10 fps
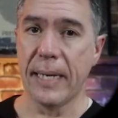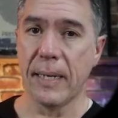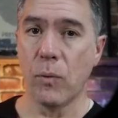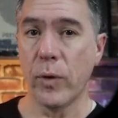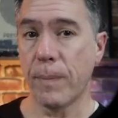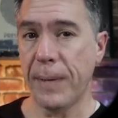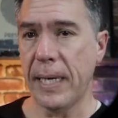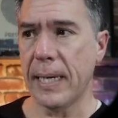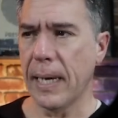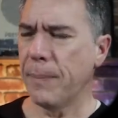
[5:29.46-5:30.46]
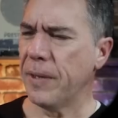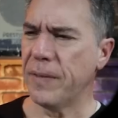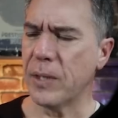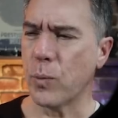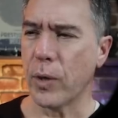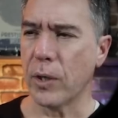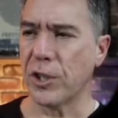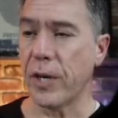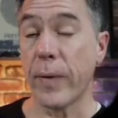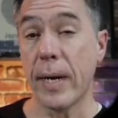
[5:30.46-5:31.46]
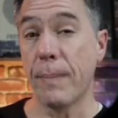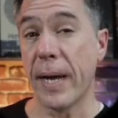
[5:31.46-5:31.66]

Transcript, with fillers: in with Pika. I believe these were generated